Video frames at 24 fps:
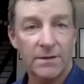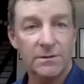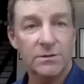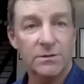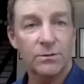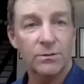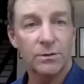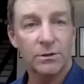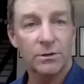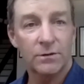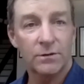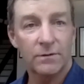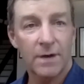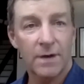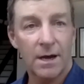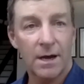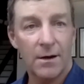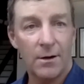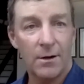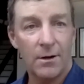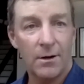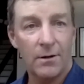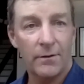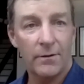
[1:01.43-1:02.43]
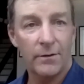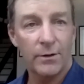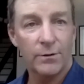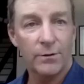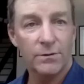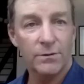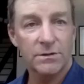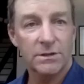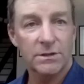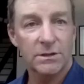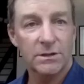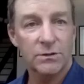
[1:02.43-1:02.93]
So when you've got all of
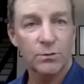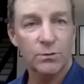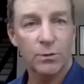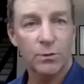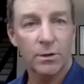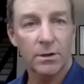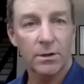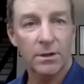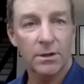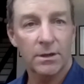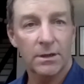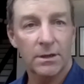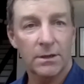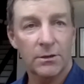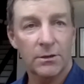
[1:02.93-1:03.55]
those things working in your